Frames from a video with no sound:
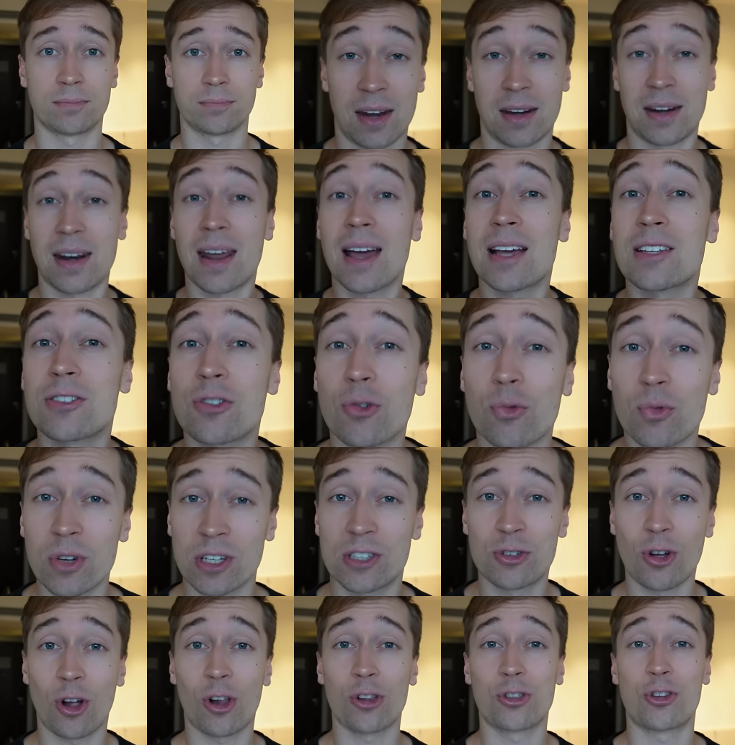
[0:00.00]
And as a
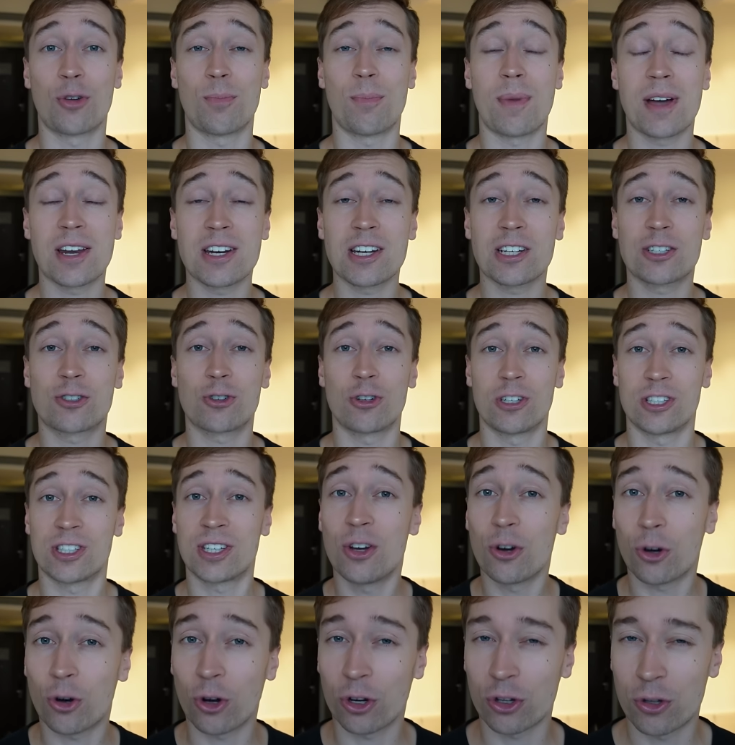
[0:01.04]
result, the manager is
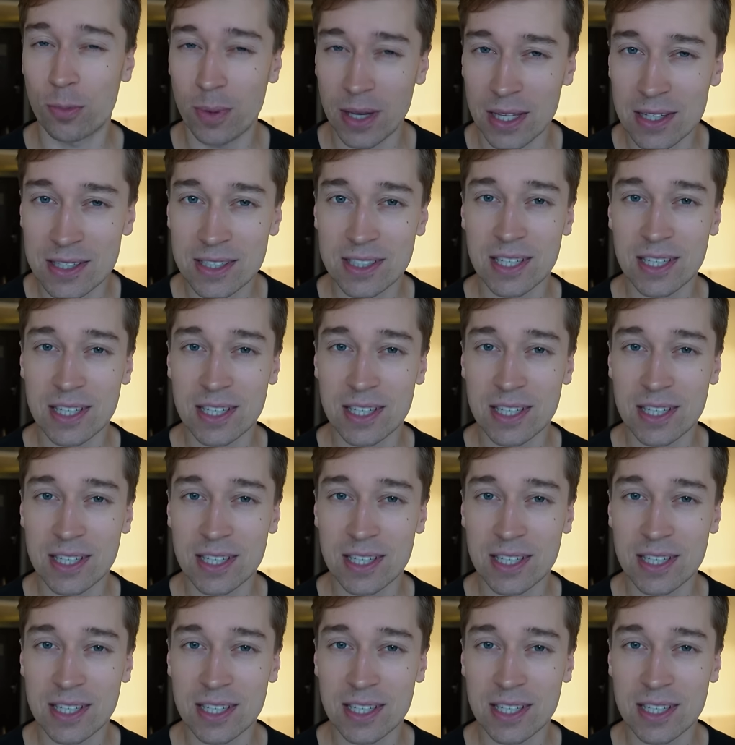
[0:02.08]
here going to be